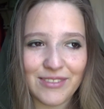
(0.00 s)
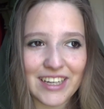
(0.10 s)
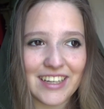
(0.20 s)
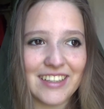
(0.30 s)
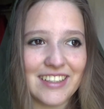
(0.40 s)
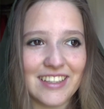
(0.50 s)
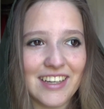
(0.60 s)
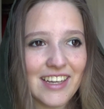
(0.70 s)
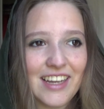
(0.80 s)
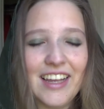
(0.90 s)
because
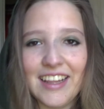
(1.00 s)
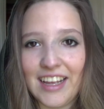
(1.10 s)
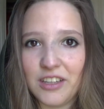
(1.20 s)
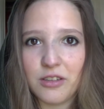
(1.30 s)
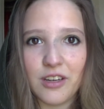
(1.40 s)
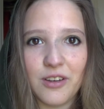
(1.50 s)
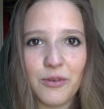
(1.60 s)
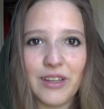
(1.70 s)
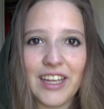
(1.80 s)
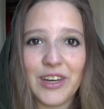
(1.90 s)
that's
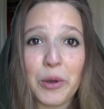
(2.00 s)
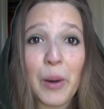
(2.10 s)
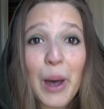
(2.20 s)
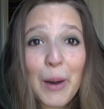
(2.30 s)
what they do.